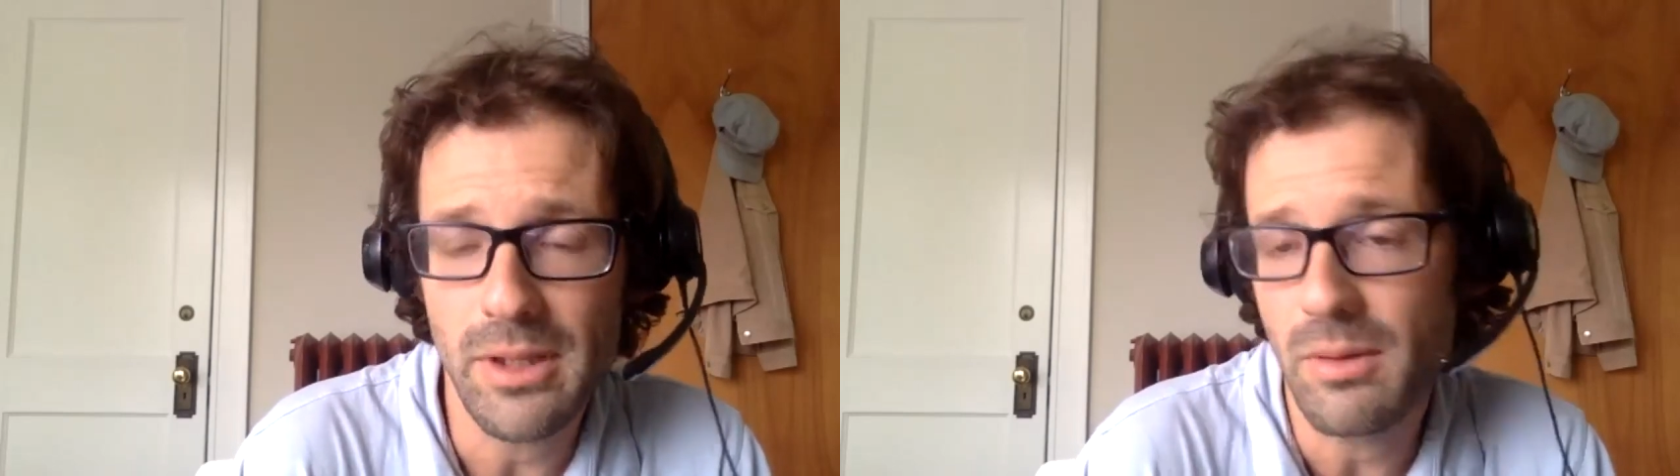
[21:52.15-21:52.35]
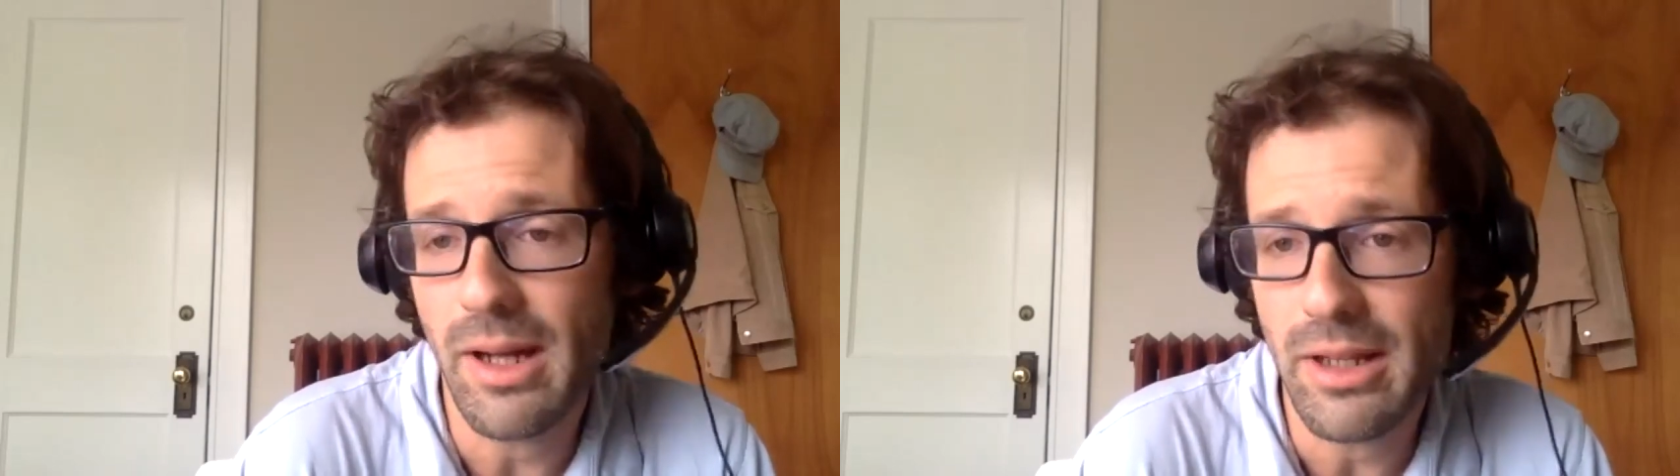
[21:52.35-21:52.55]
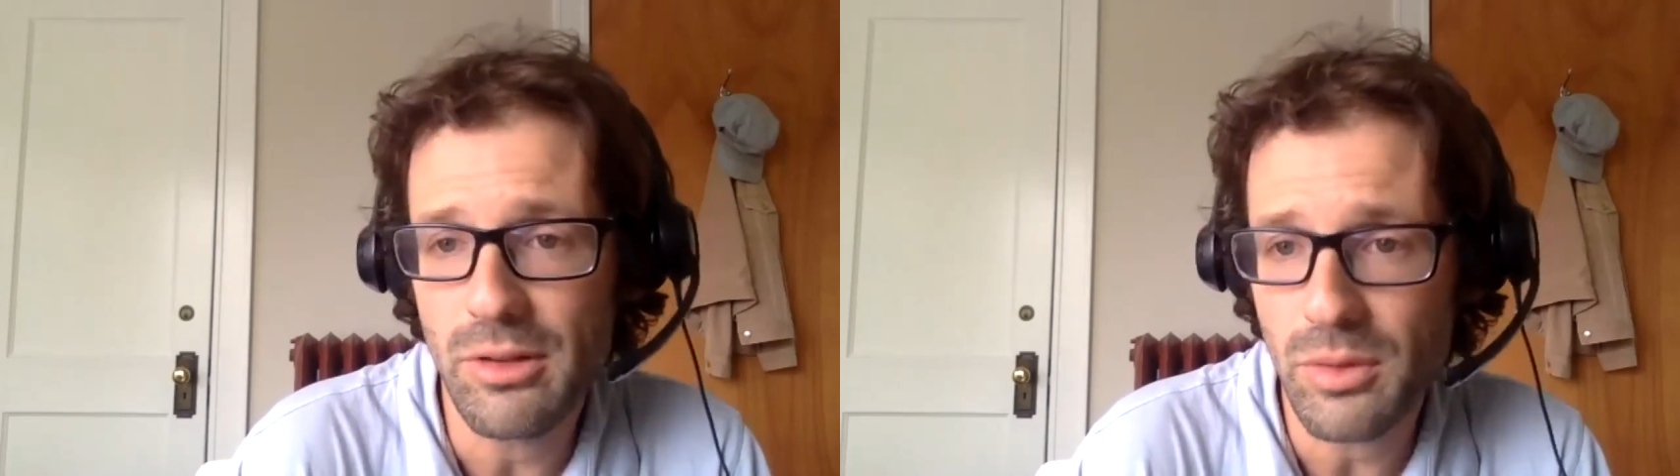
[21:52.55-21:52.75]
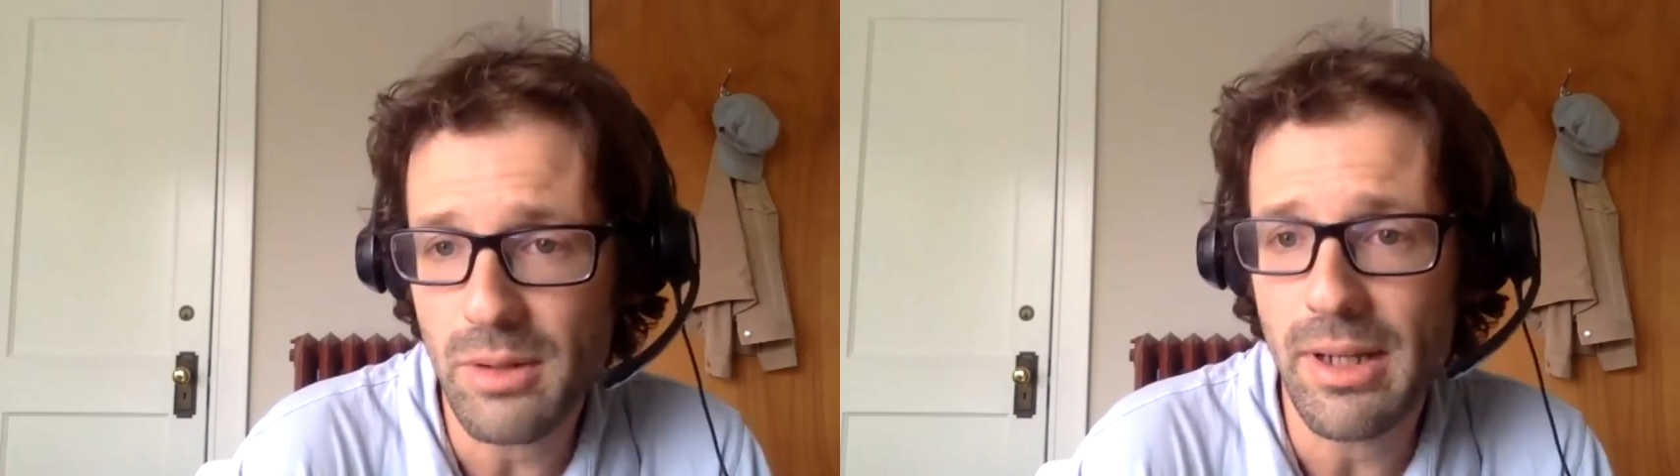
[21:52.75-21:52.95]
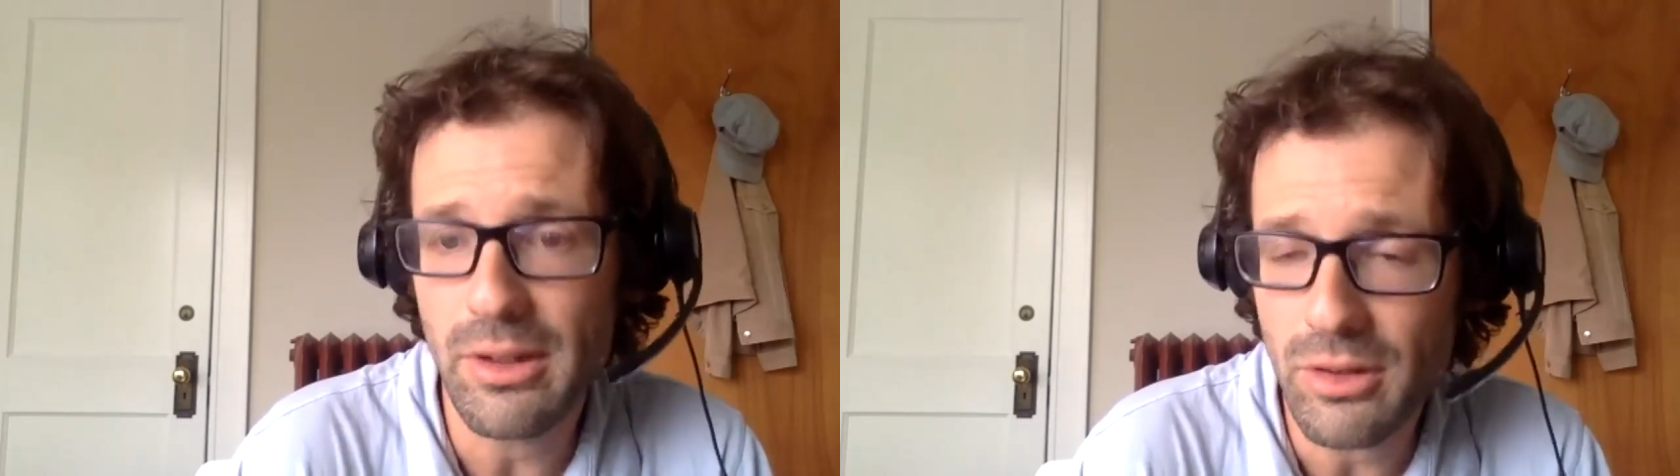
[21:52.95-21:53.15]
You know, I
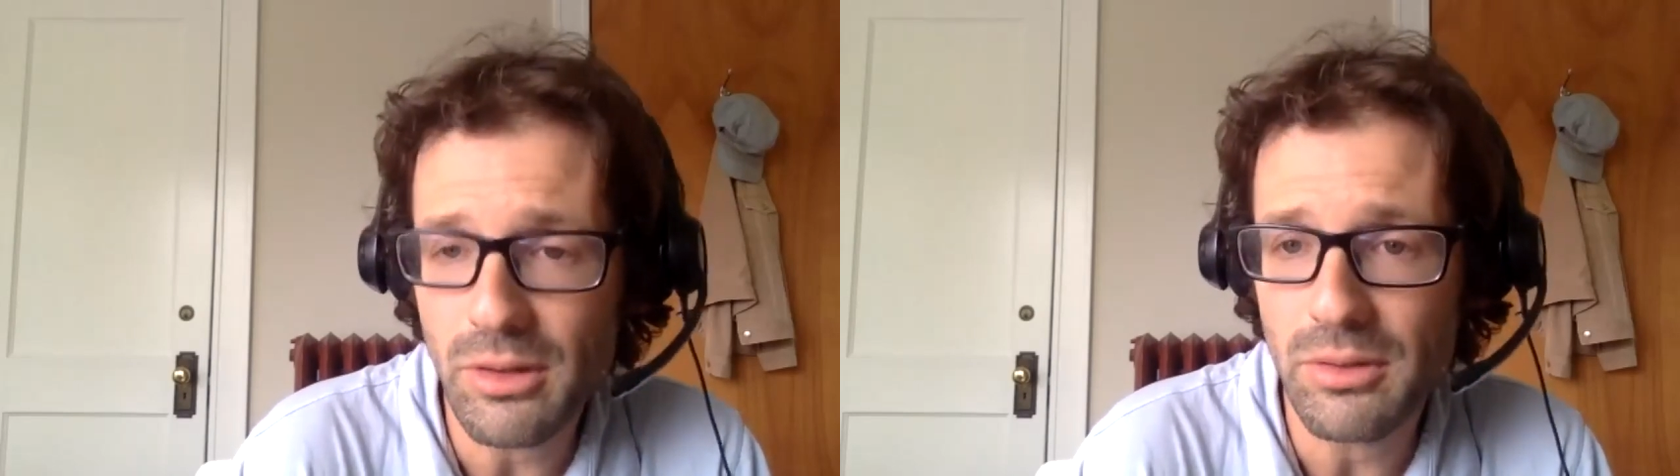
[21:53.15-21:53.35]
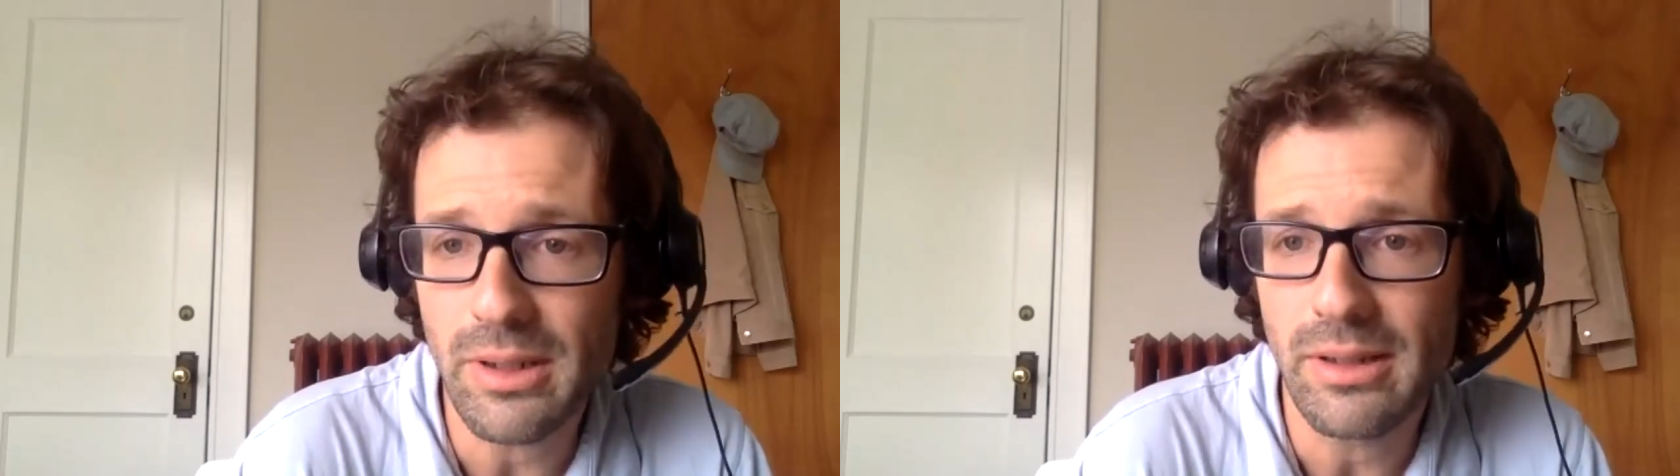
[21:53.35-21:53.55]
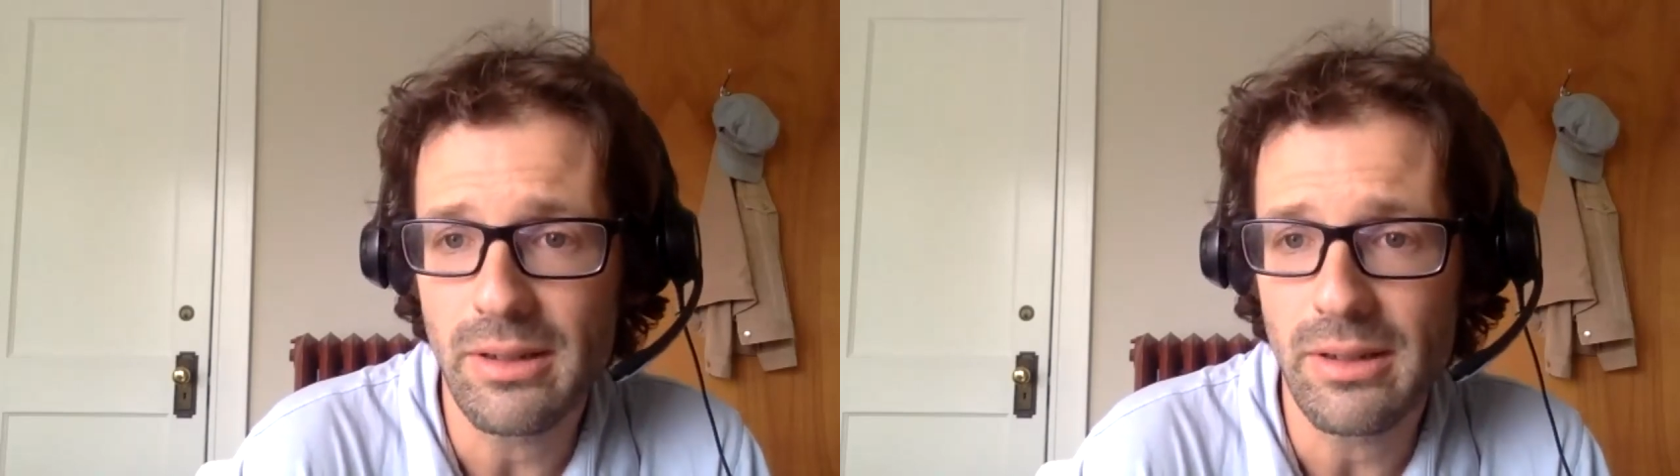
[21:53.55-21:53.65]
enjoy my children,